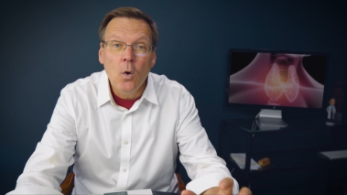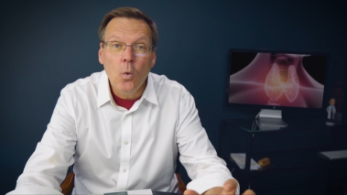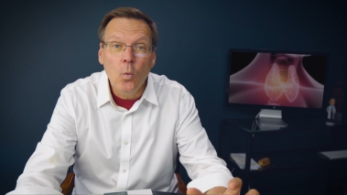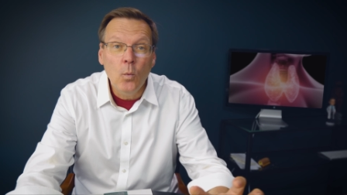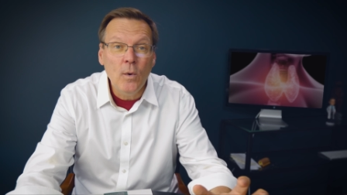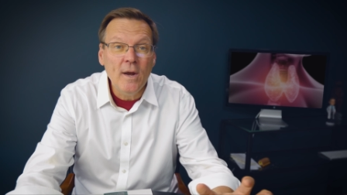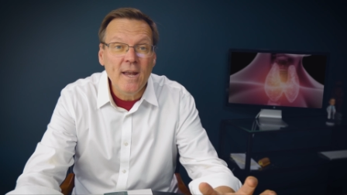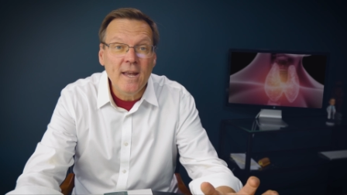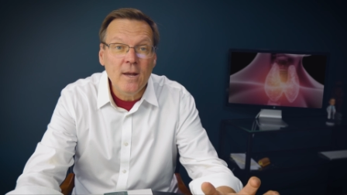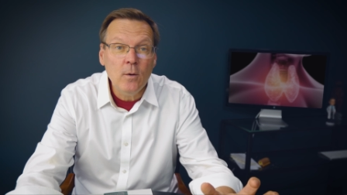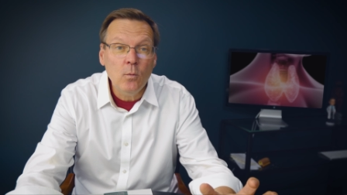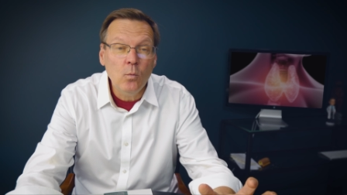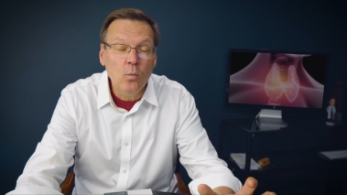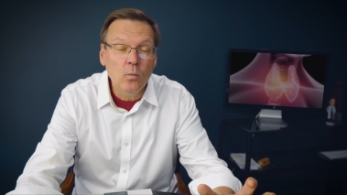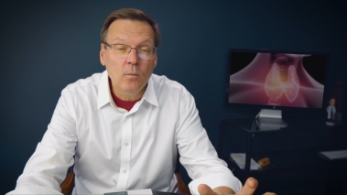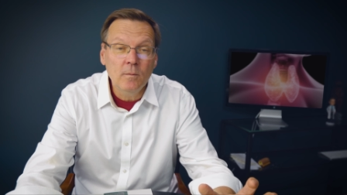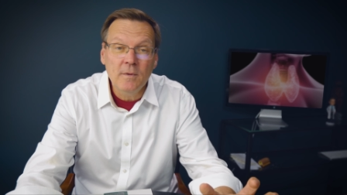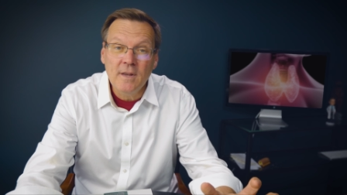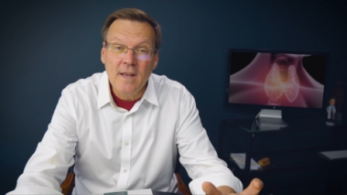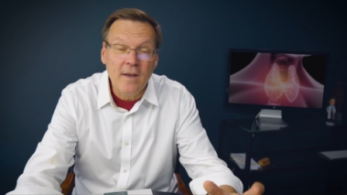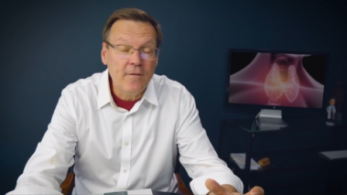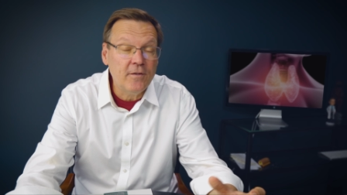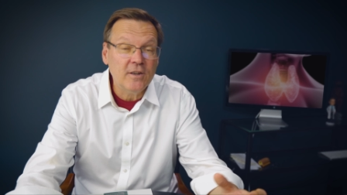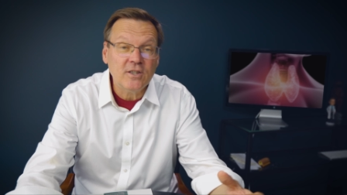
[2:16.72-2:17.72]

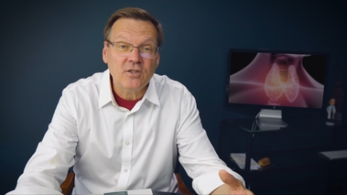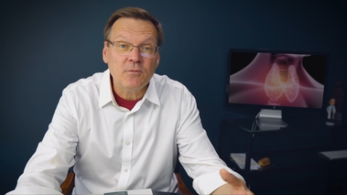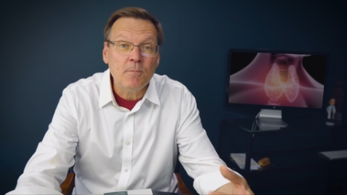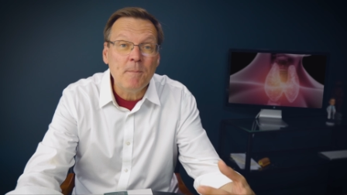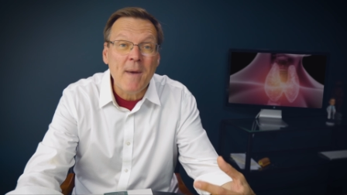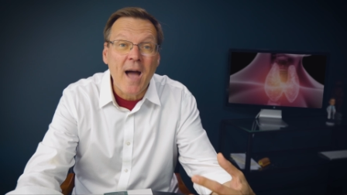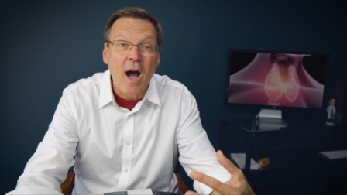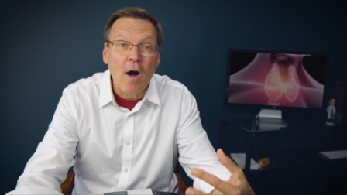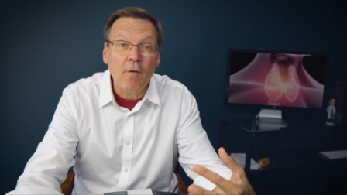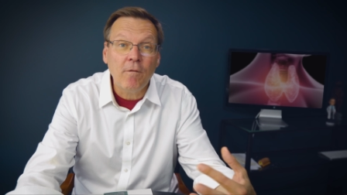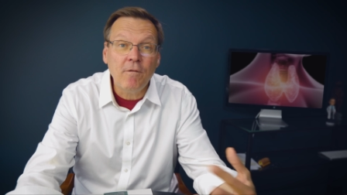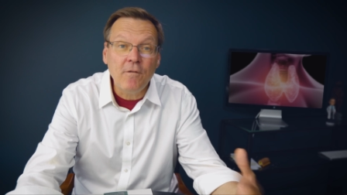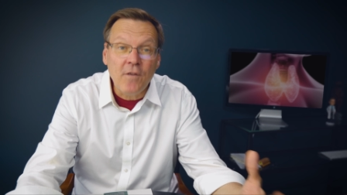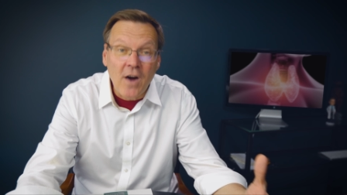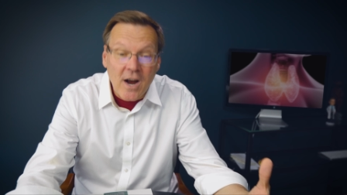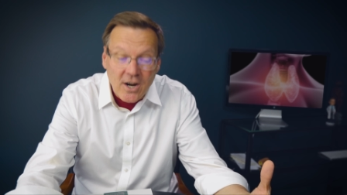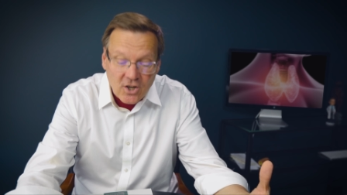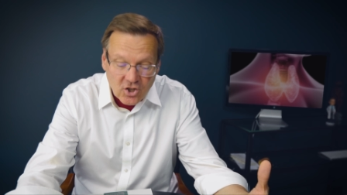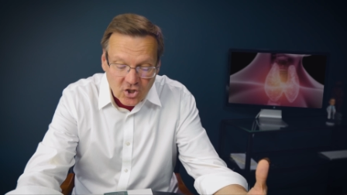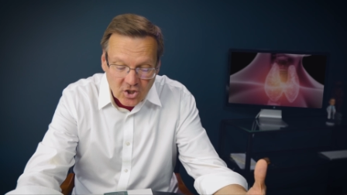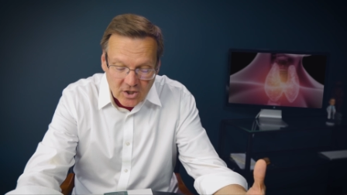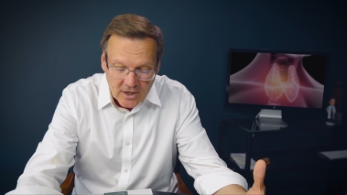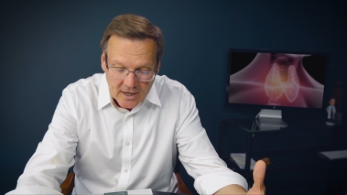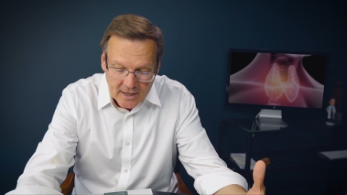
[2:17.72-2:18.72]
if it's
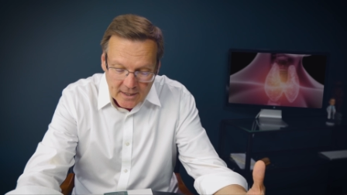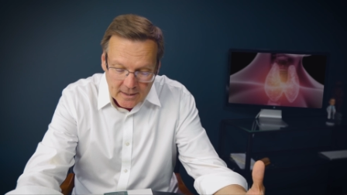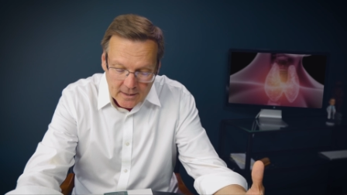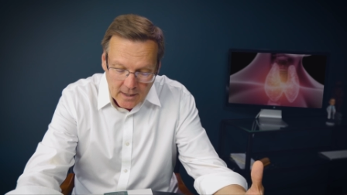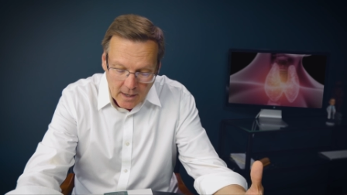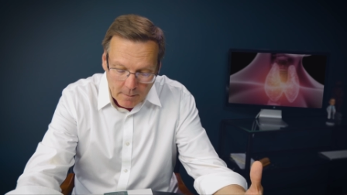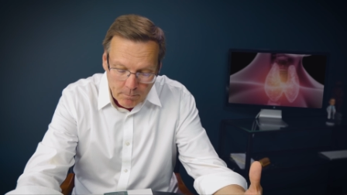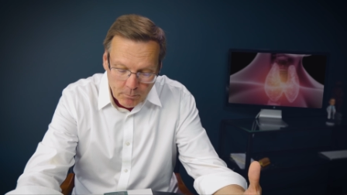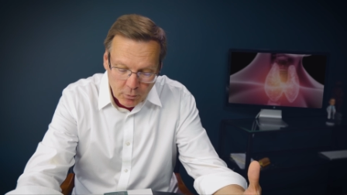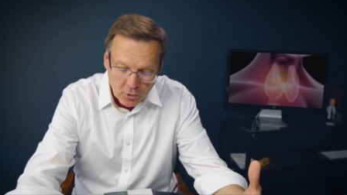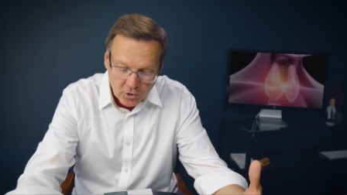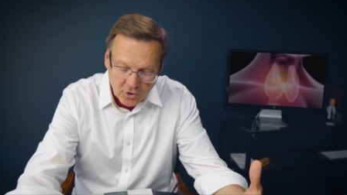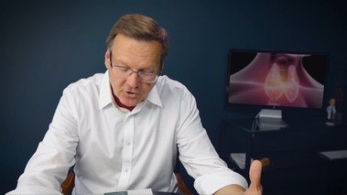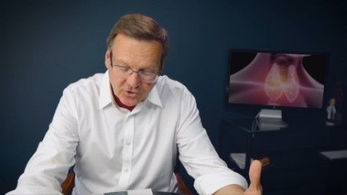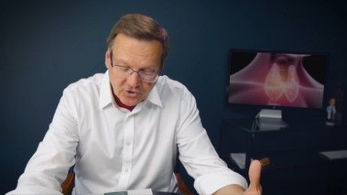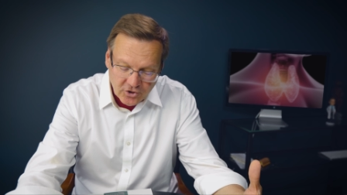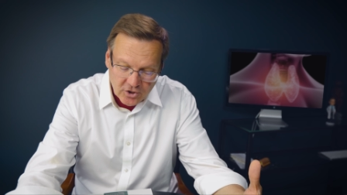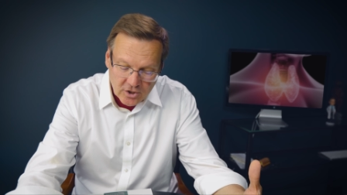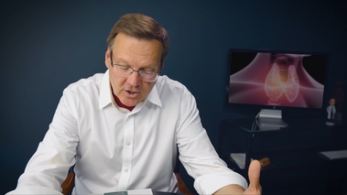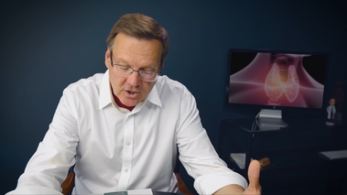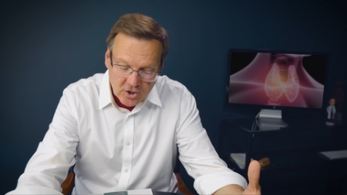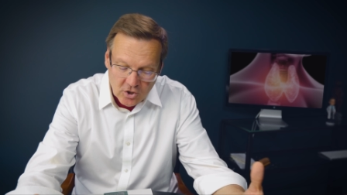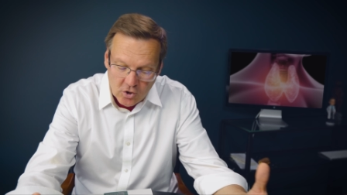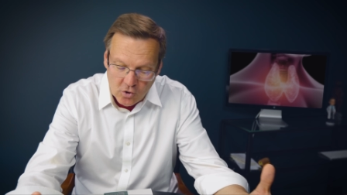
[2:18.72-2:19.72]
malfunctioning, a
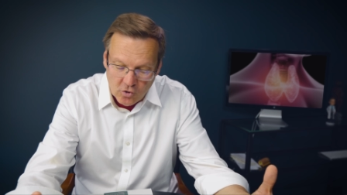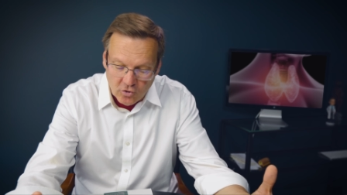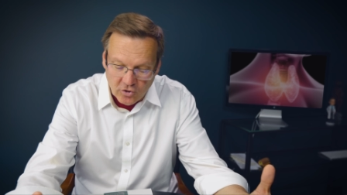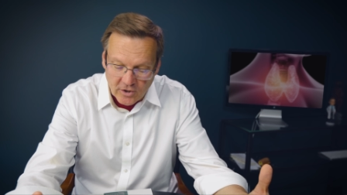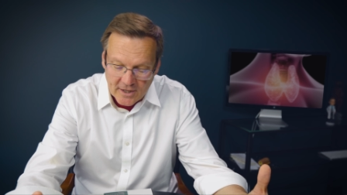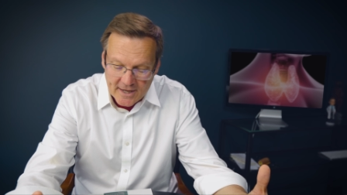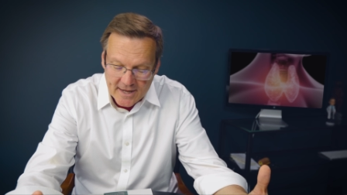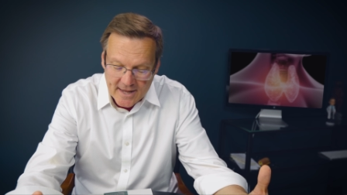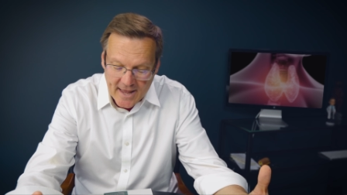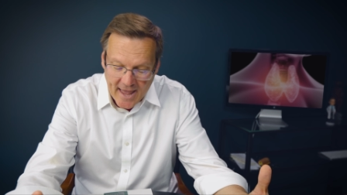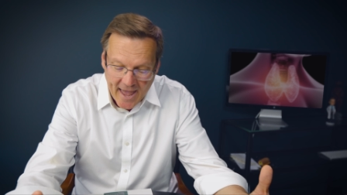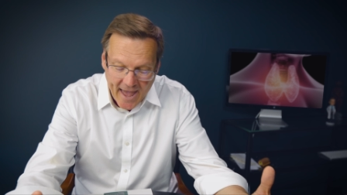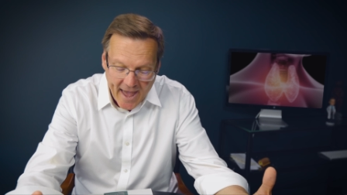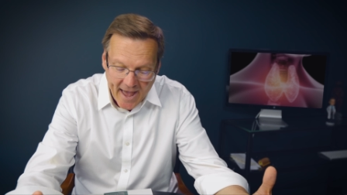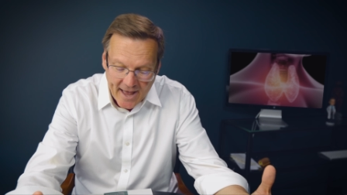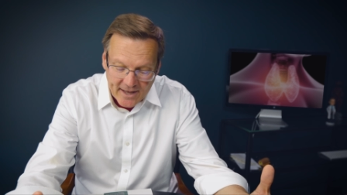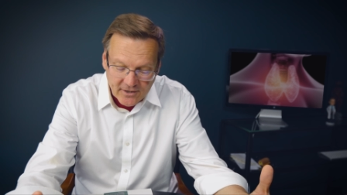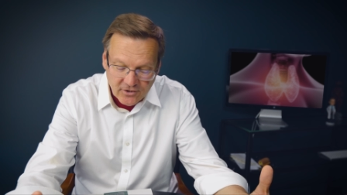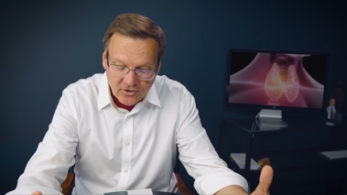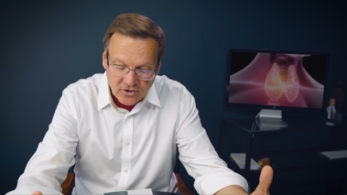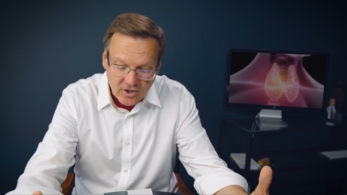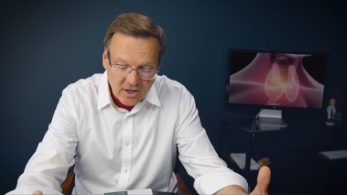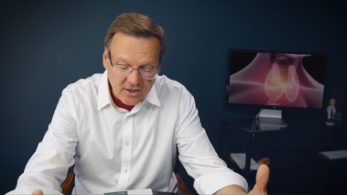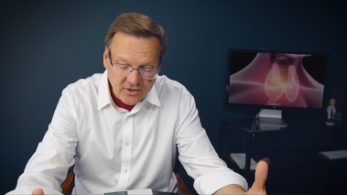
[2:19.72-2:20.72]
person usually
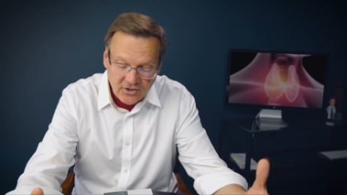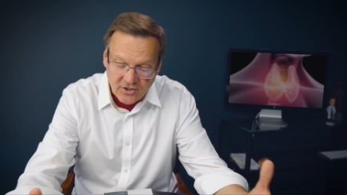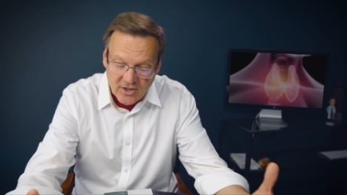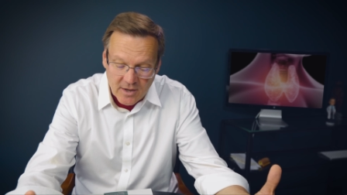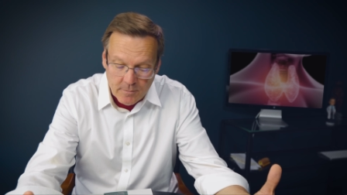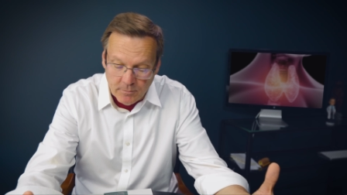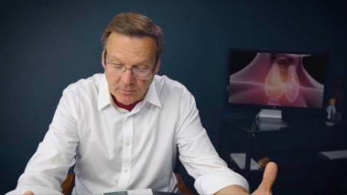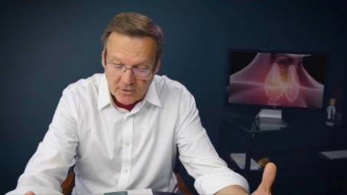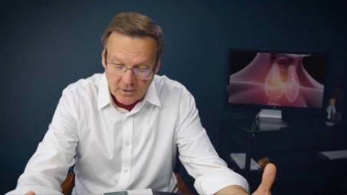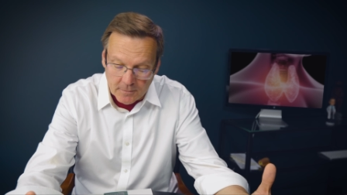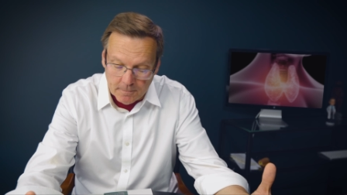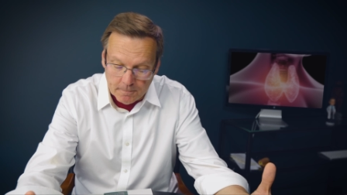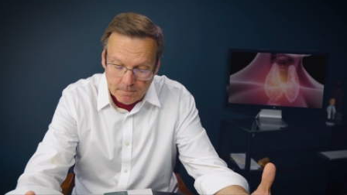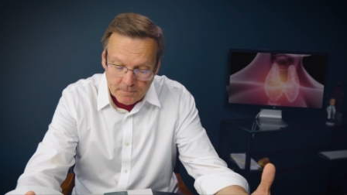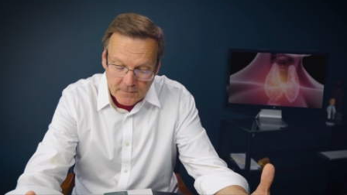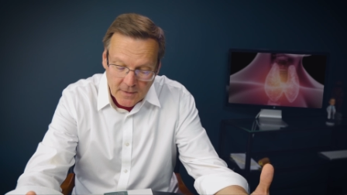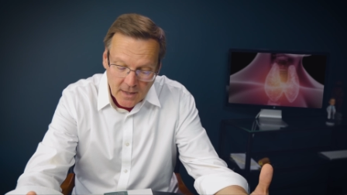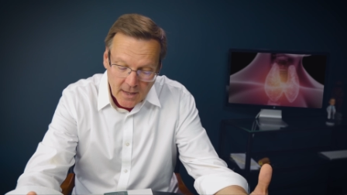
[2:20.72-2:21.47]
has a symptom.